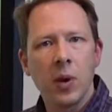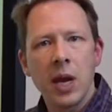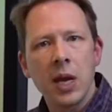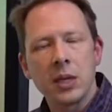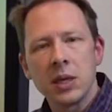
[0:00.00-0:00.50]

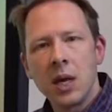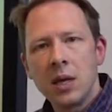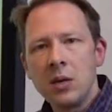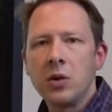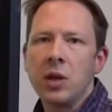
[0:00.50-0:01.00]
ways
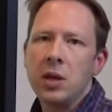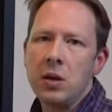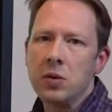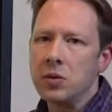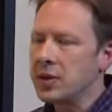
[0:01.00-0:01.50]
you can
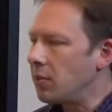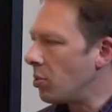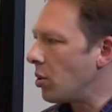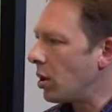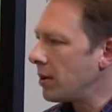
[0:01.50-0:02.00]
use the
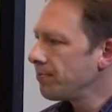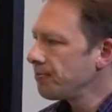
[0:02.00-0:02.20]
board.